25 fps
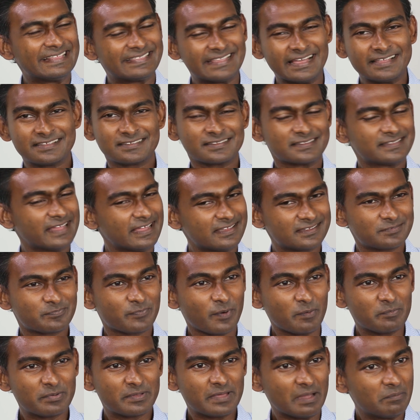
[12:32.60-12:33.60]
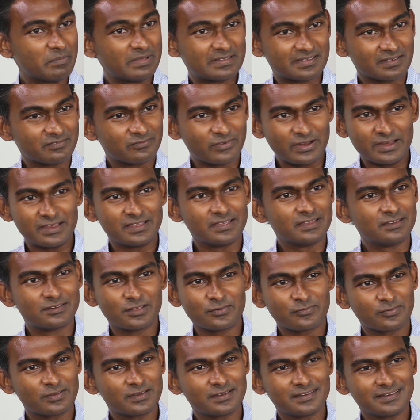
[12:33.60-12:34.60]
And that's probably, I mean, it's a very
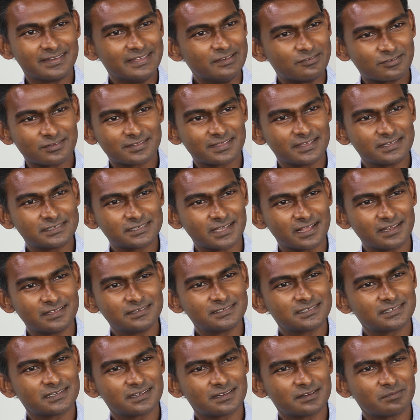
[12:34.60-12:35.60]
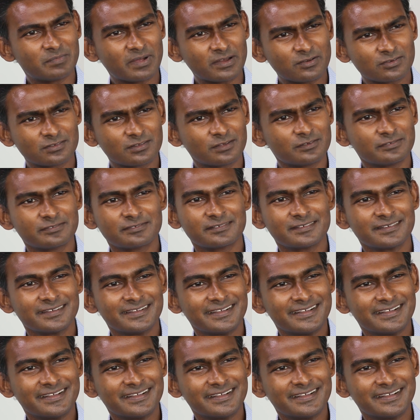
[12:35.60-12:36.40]
different, interesting challenge here in Microsoft.